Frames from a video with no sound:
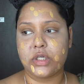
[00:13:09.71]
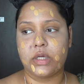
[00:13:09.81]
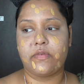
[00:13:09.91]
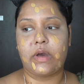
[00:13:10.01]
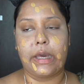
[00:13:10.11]

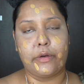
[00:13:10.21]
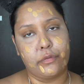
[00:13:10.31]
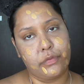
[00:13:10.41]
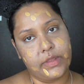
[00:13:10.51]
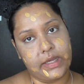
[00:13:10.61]
however I
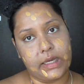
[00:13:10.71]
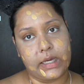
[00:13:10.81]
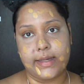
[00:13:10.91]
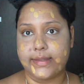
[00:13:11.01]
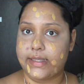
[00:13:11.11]
don't
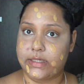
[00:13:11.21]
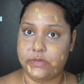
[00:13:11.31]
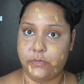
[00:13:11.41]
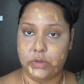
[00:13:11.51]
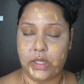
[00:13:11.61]
think that
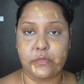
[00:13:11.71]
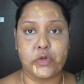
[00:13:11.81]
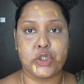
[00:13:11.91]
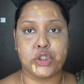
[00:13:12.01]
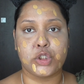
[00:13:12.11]
is full
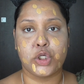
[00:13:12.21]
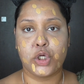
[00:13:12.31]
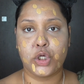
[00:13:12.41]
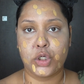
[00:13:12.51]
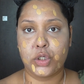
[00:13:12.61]
coverage
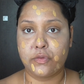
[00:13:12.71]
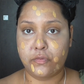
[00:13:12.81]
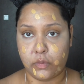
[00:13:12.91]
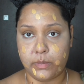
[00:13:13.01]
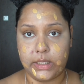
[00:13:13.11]

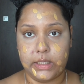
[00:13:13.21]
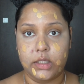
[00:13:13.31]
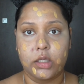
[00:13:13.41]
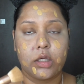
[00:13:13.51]
for me.